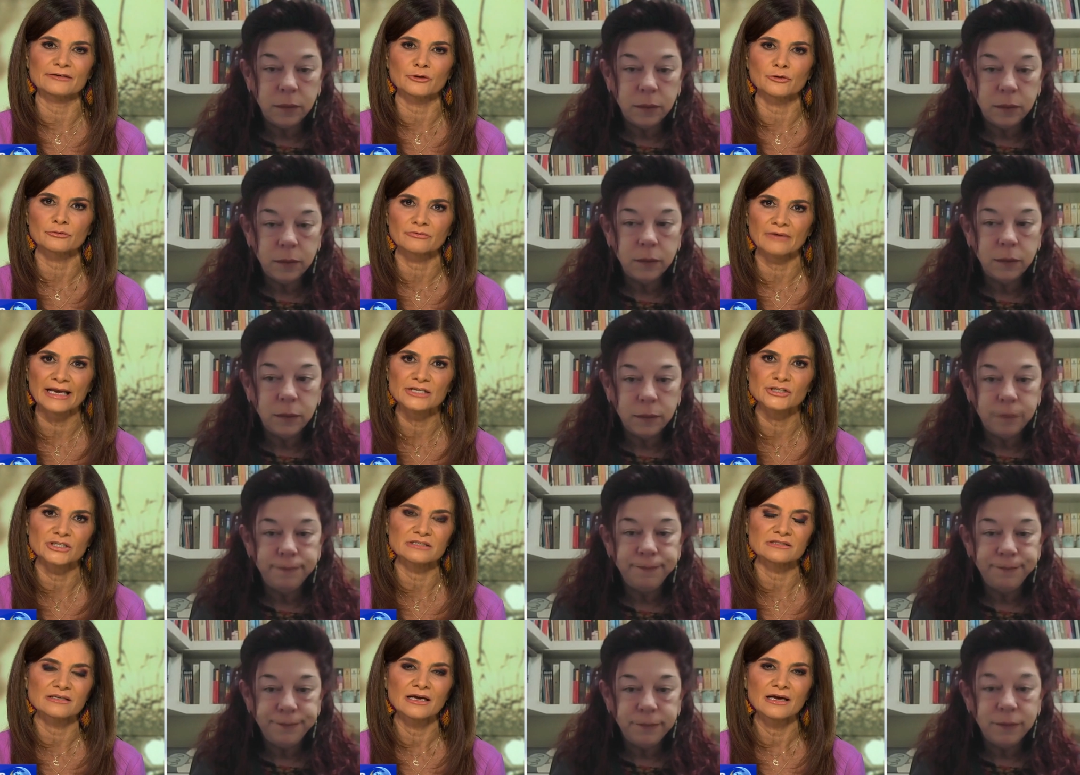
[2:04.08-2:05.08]

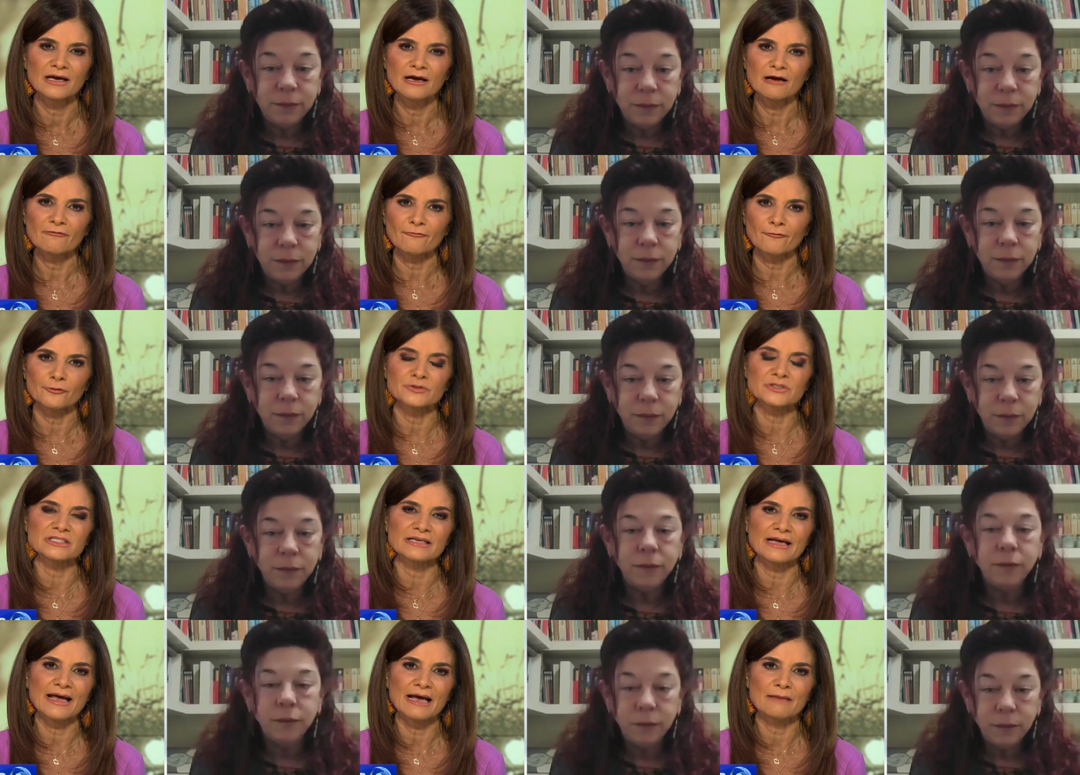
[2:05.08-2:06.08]
Speaker 1: courageous first
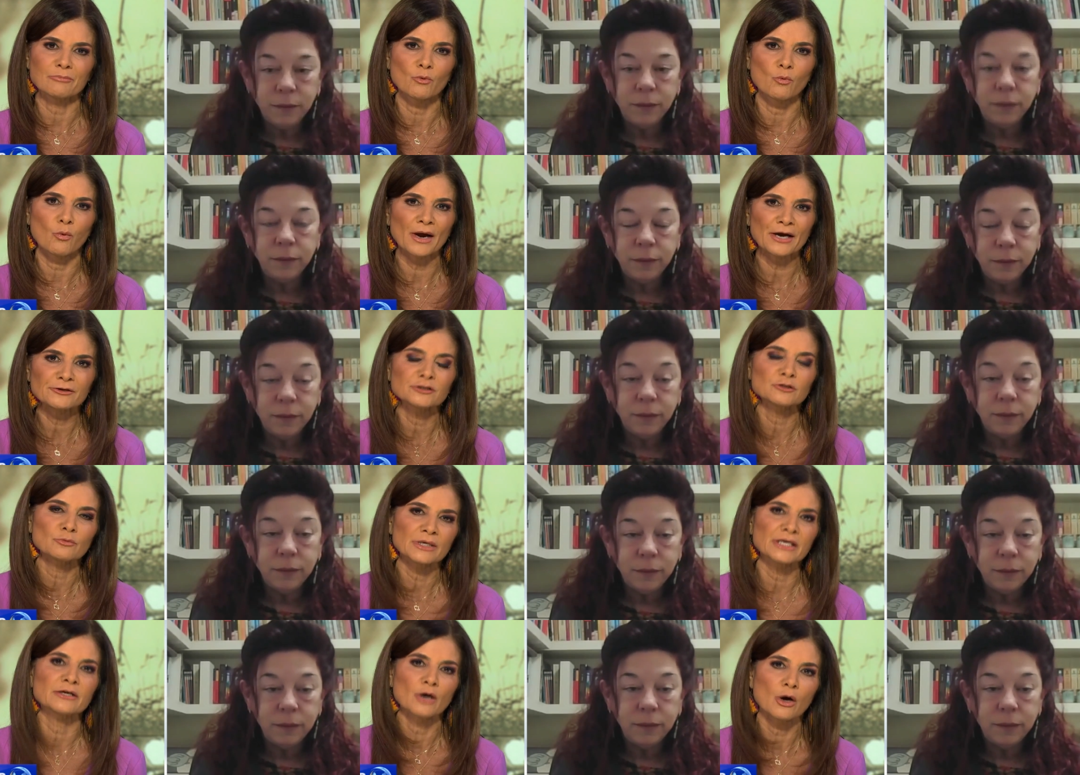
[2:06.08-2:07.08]
step. Where do
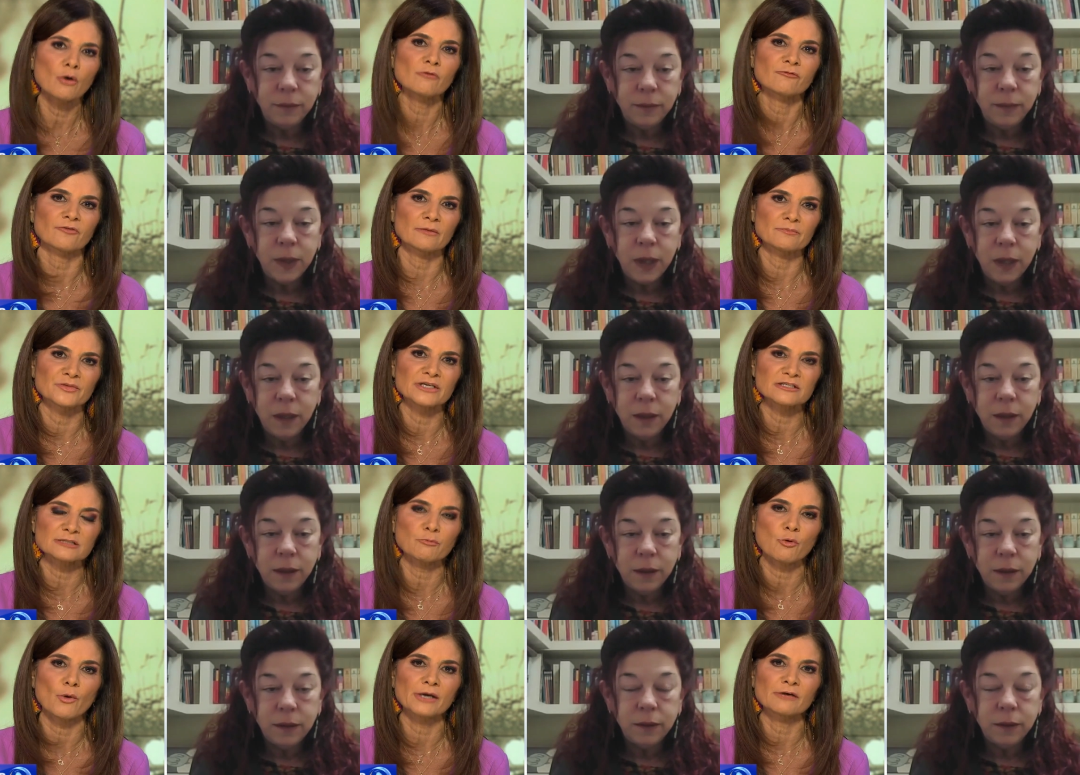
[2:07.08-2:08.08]
we go from this
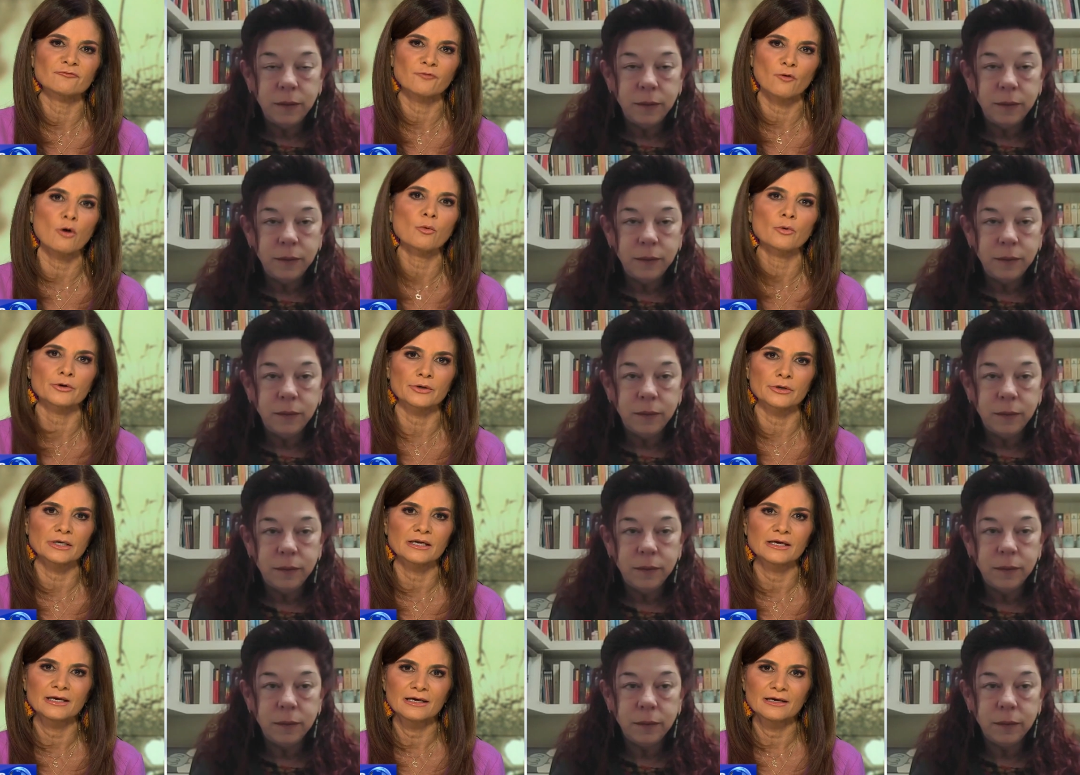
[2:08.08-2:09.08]
point
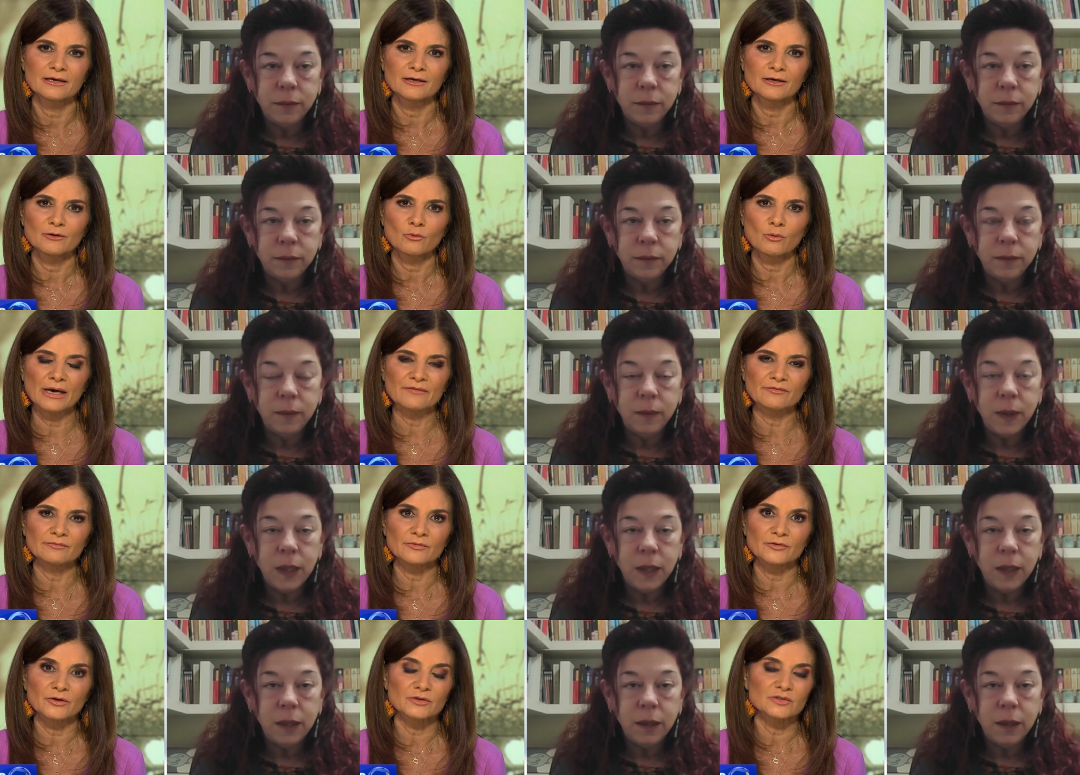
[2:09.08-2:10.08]
forward when
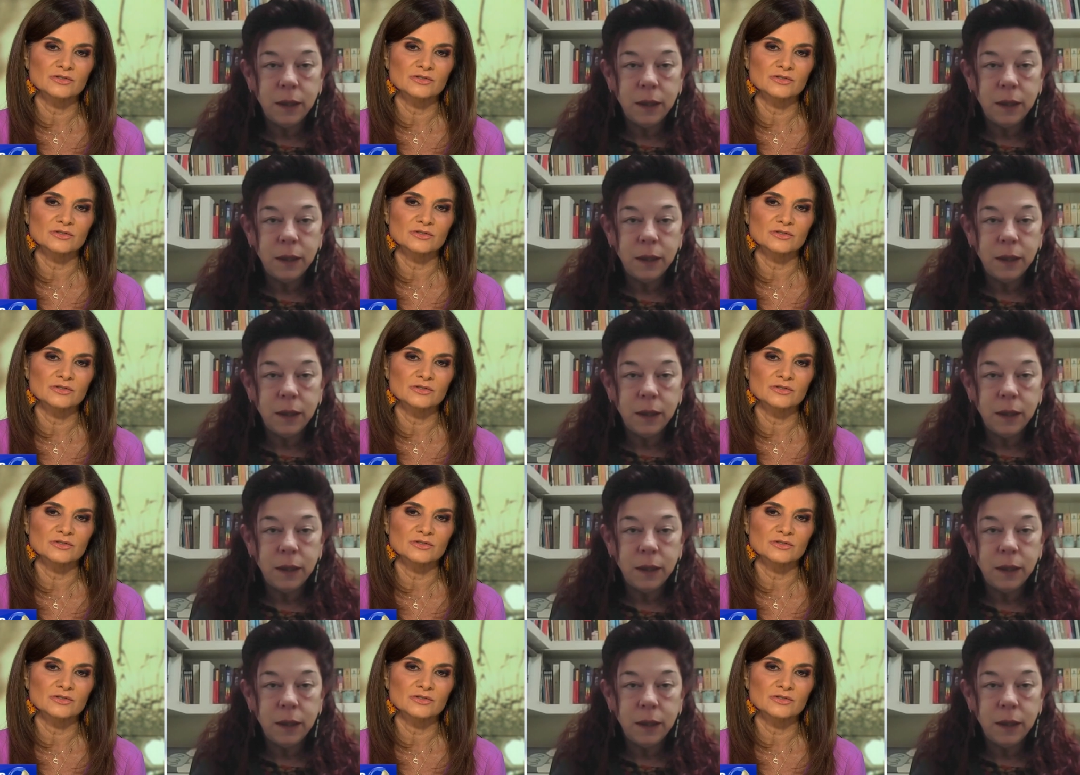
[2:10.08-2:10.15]
there's